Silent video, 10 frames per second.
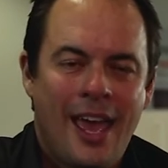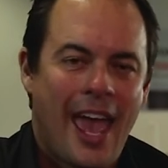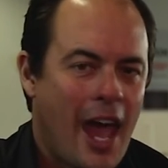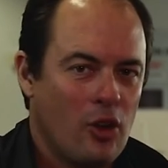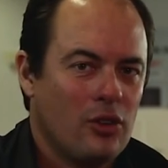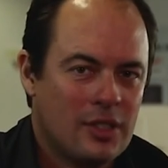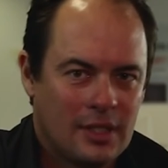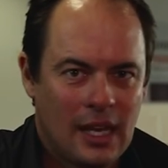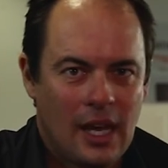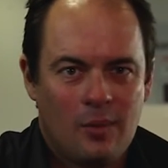how to
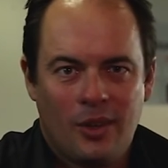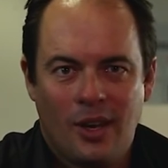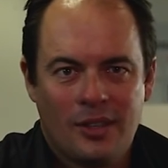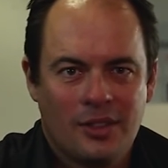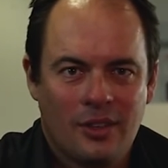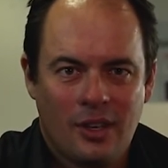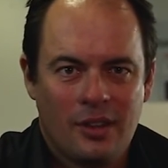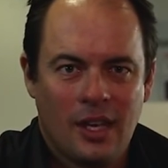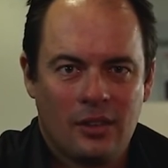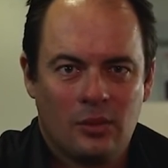start with ISO
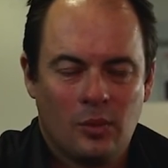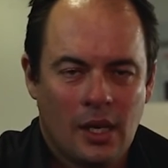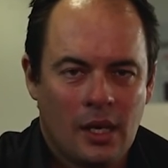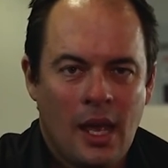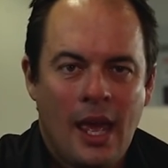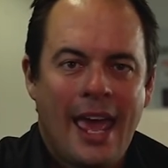9001,